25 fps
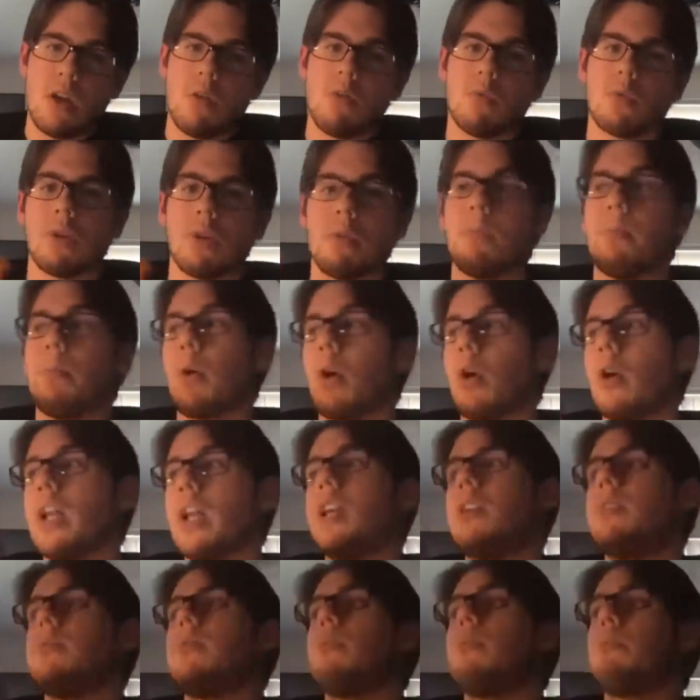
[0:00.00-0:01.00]
where
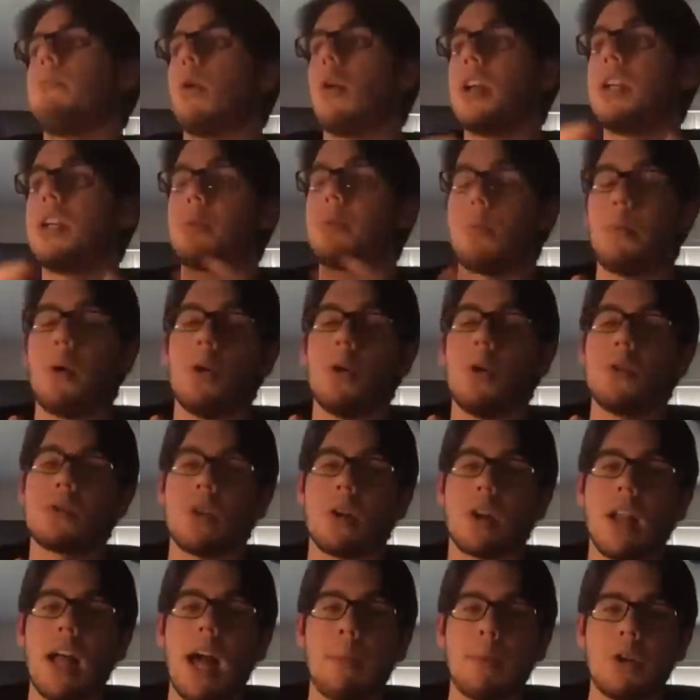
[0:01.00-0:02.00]
Bernie's proposal on
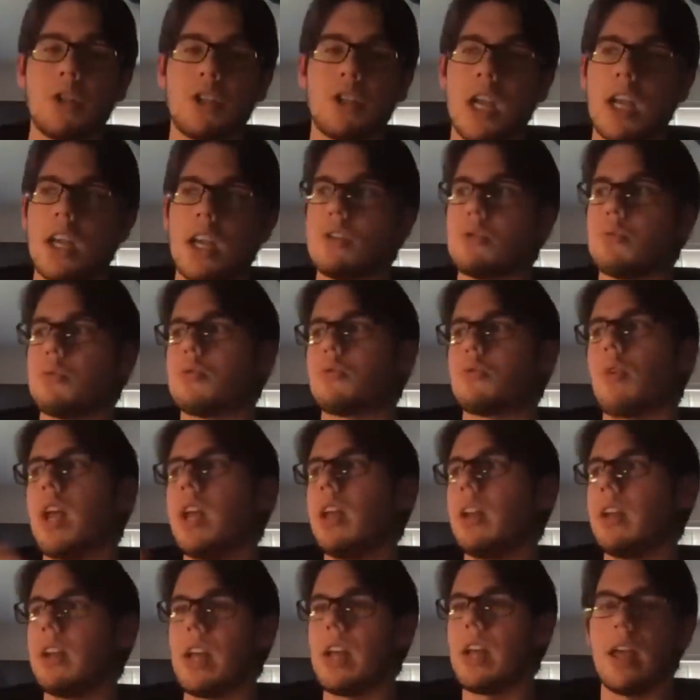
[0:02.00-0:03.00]
climate change was
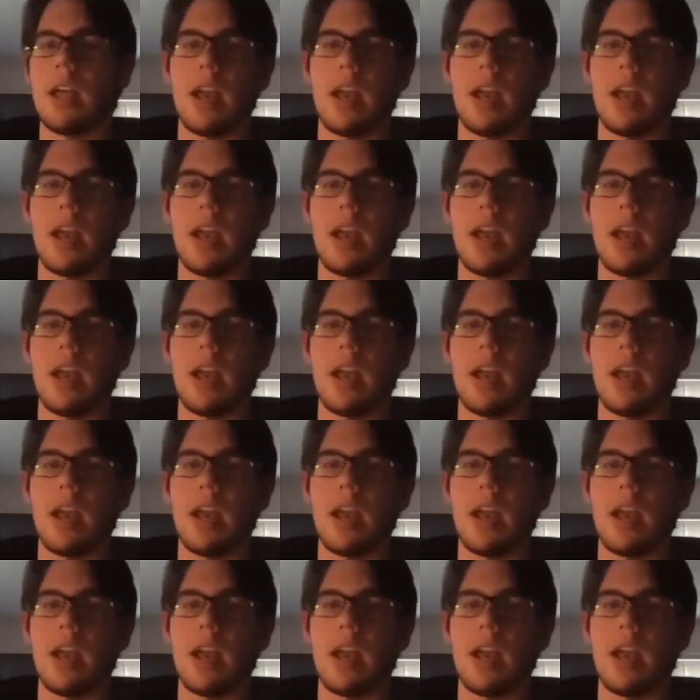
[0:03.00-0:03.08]
rated